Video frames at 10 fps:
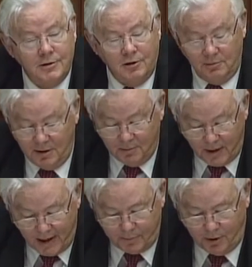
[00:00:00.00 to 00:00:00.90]
it's going to be a
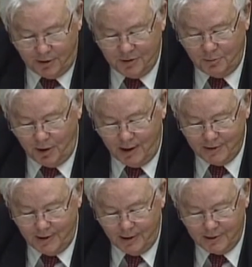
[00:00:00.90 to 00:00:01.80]
bipartisan
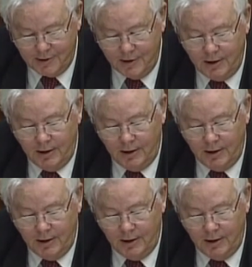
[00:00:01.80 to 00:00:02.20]
process,